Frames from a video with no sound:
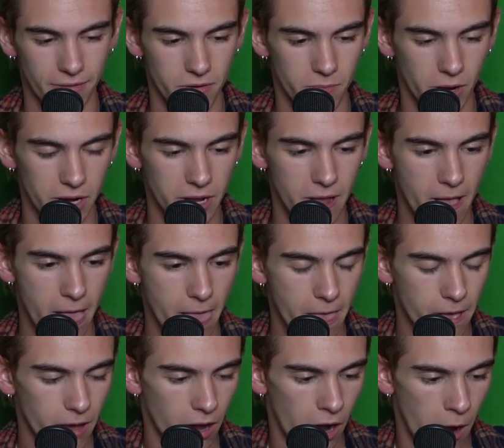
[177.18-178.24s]
everybody.
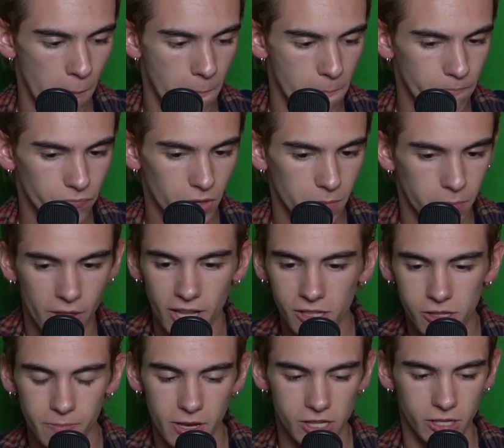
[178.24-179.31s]
But
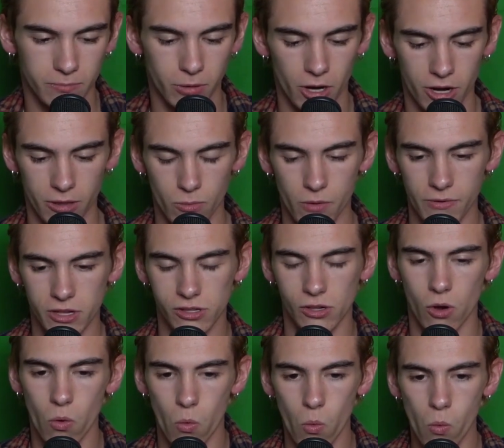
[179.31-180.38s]
that's the basic plot of the movie.
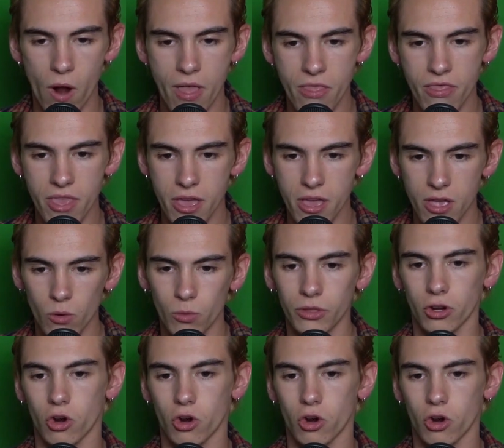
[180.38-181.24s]
So when the